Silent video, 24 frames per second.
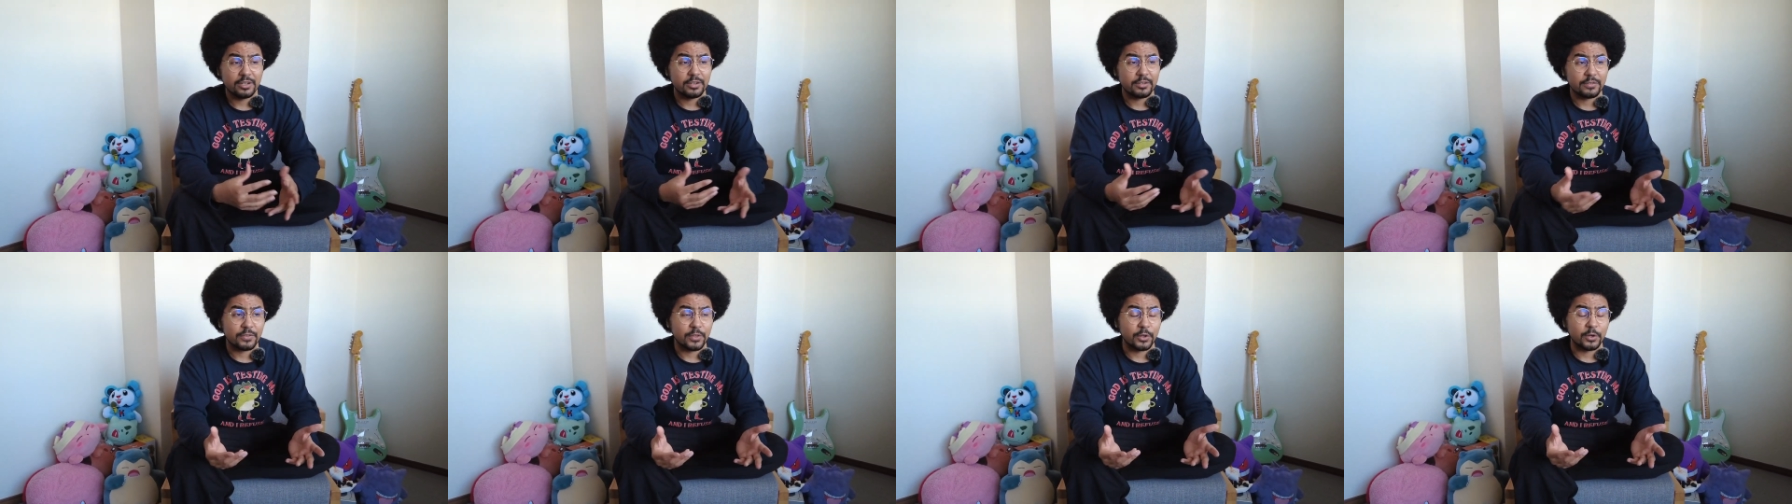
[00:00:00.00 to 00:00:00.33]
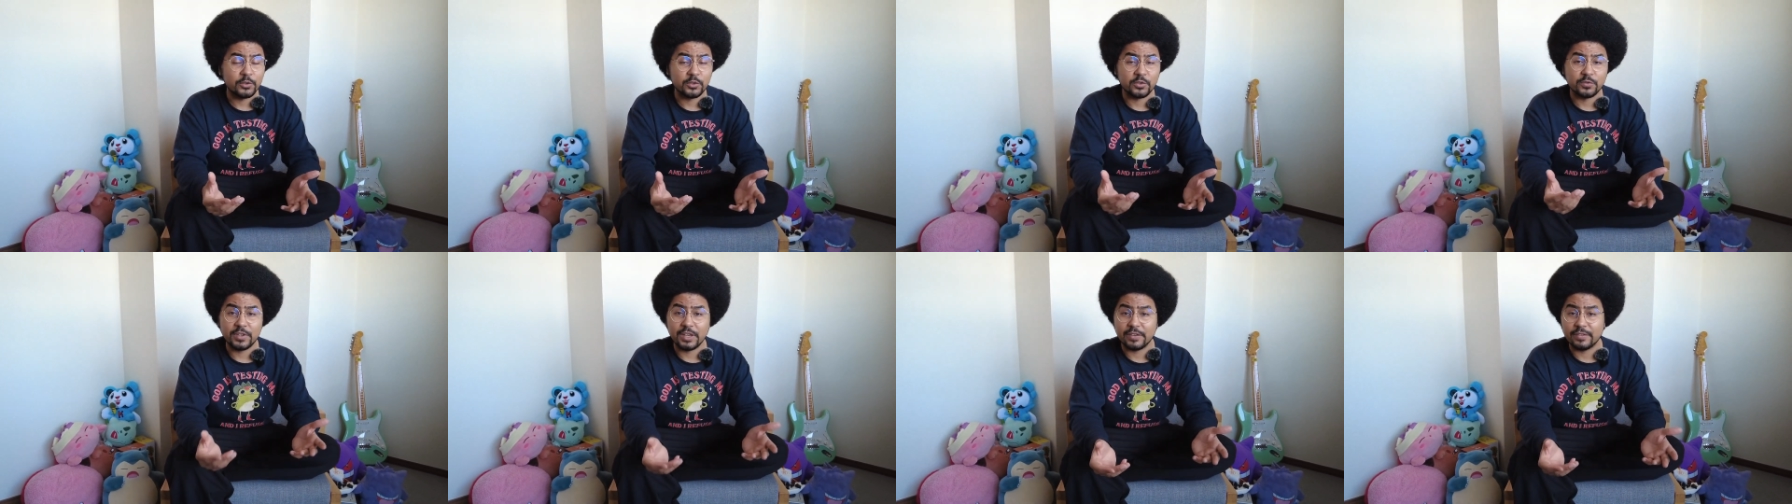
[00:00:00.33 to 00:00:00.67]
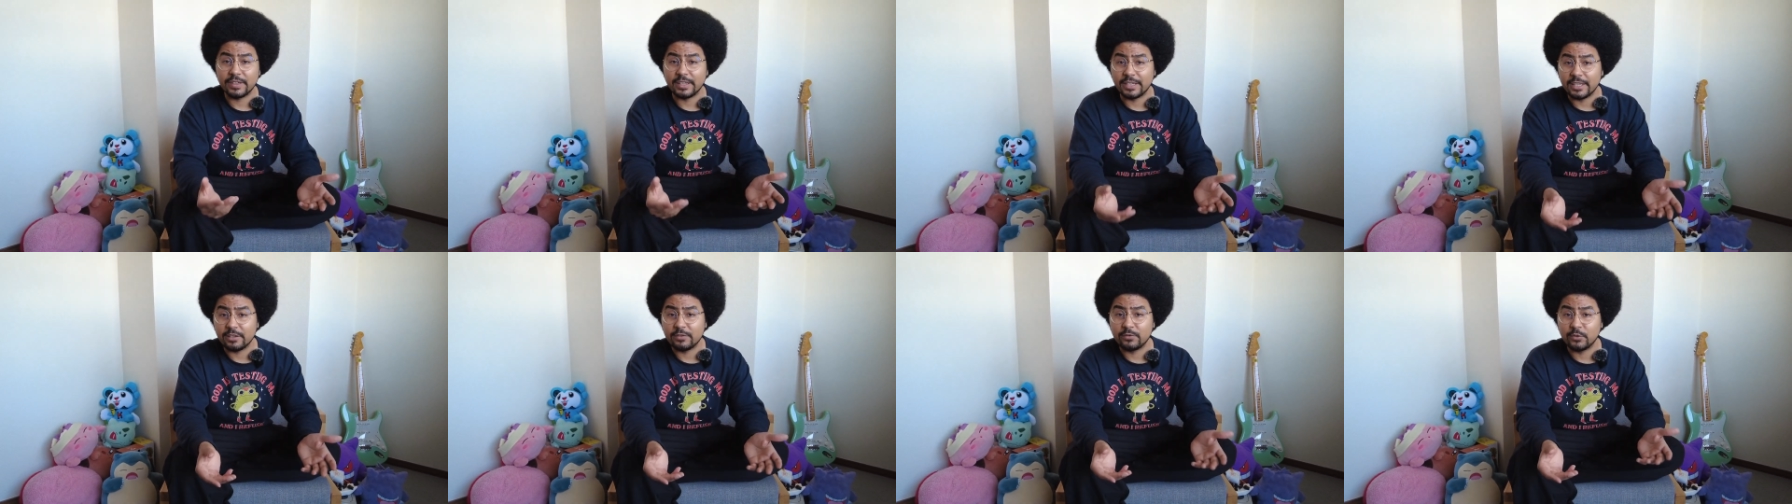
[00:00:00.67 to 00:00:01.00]
For those who've never
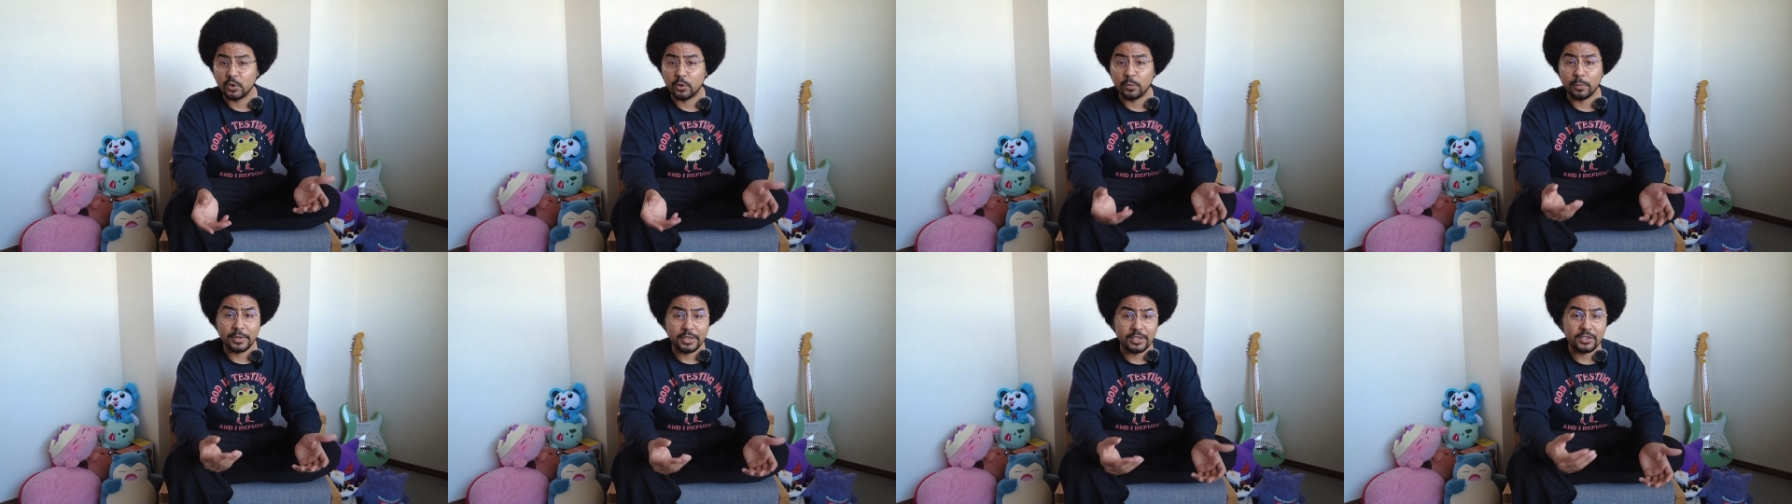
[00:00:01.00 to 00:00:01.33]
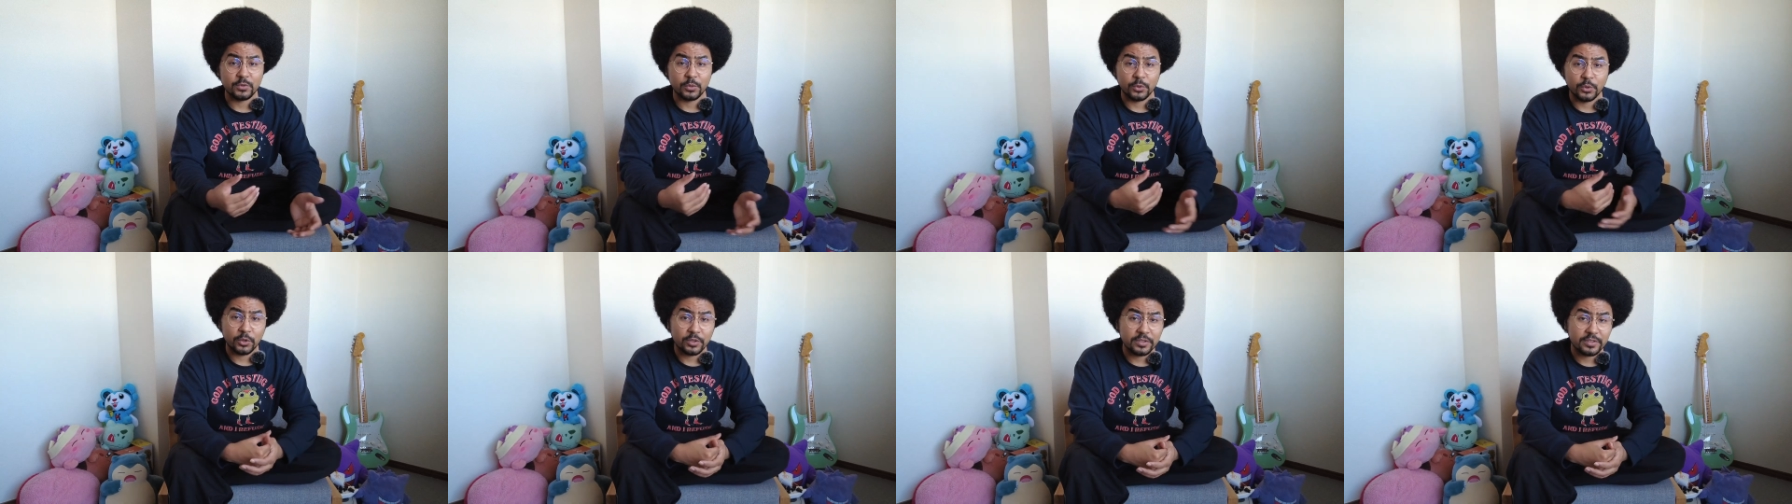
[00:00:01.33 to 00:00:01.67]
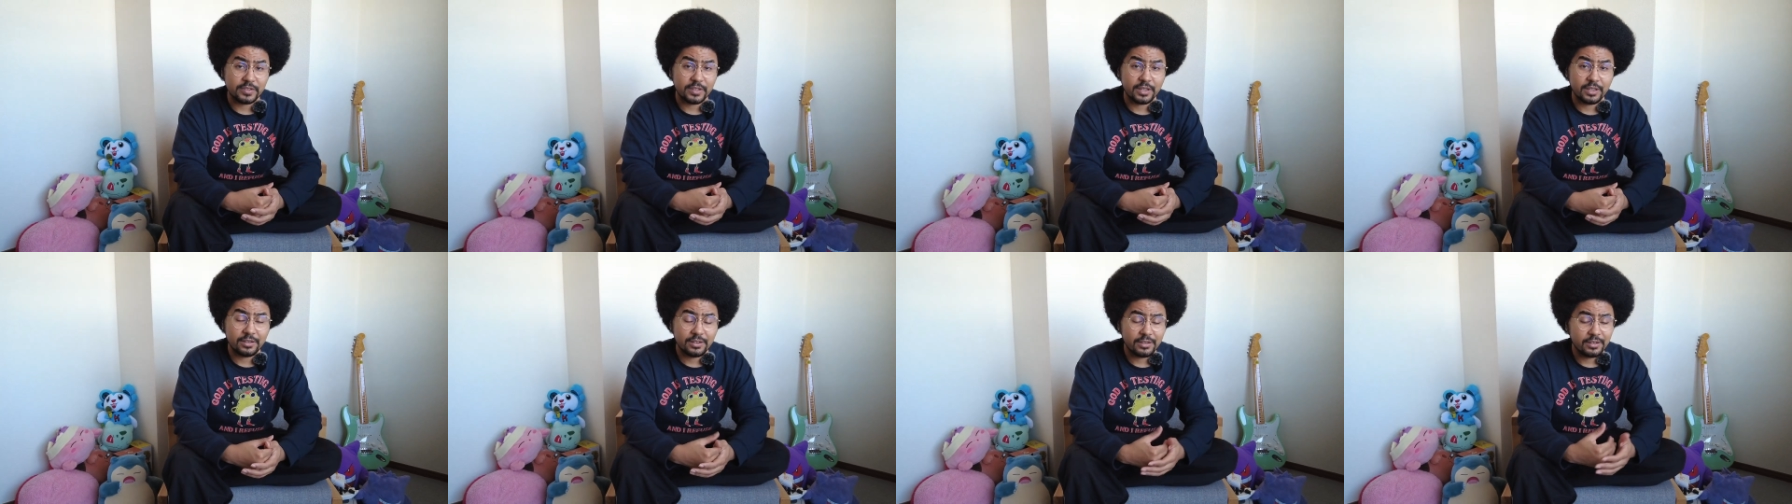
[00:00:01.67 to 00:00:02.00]
lived or been to an
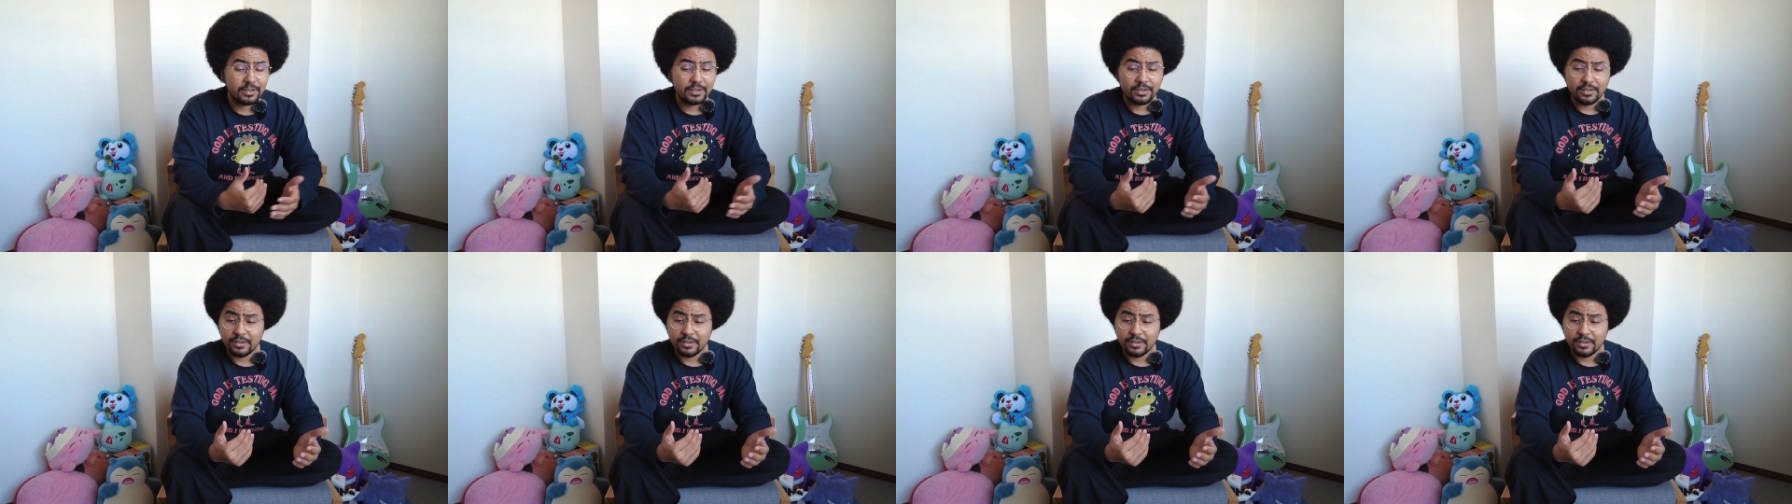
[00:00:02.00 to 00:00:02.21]
onsen,